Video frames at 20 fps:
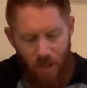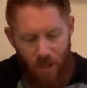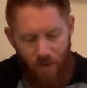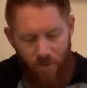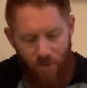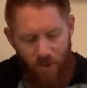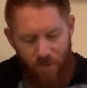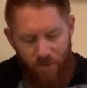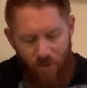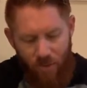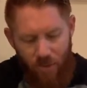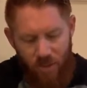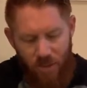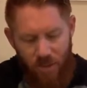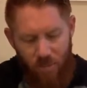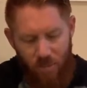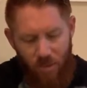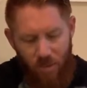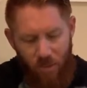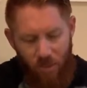Verse
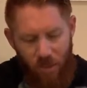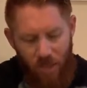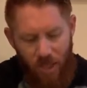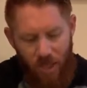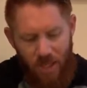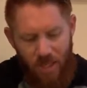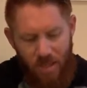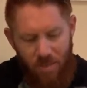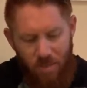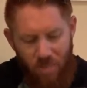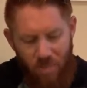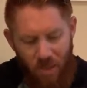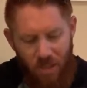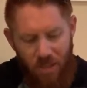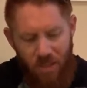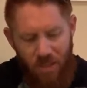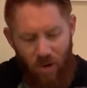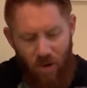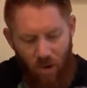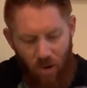14 But when he had
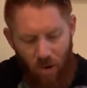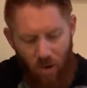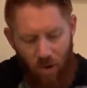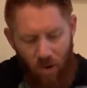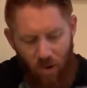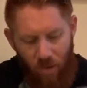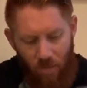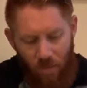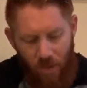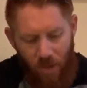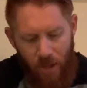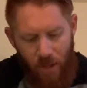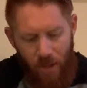spent all,